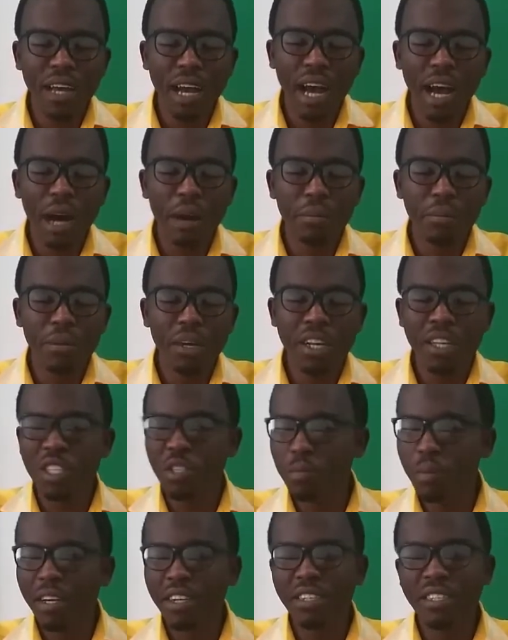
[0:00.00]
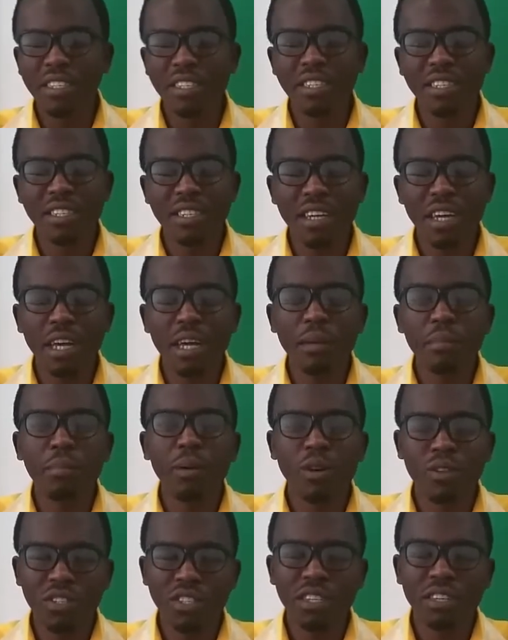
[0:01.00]
I'm expecting a
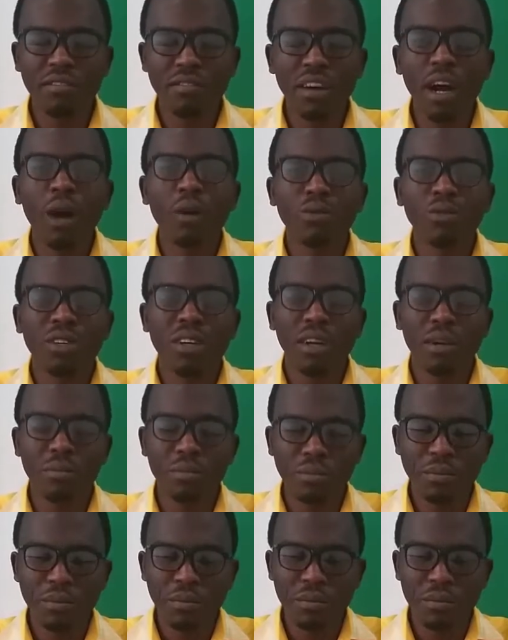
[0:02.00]
positive outcome.